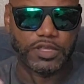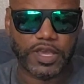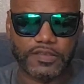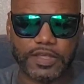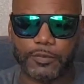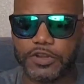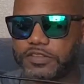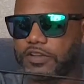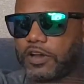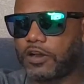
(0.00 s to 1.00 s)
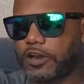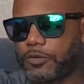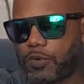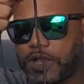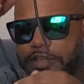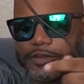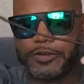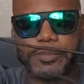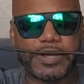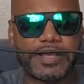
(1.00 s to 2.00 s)
case I wanted to
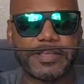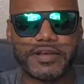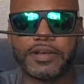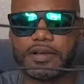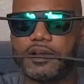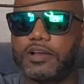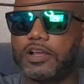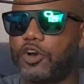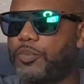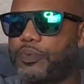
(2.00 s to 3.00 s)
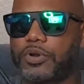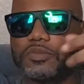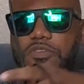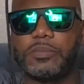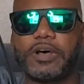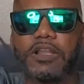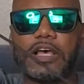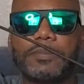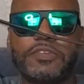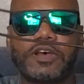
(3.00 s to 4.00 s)
hardwire my GoPro to my
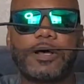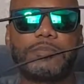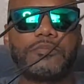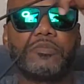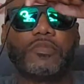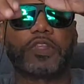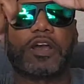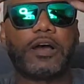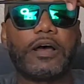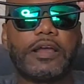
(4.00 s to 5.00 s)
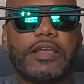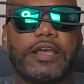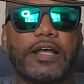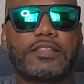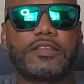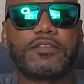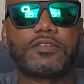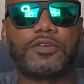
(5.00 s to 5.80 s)
laptop. I got this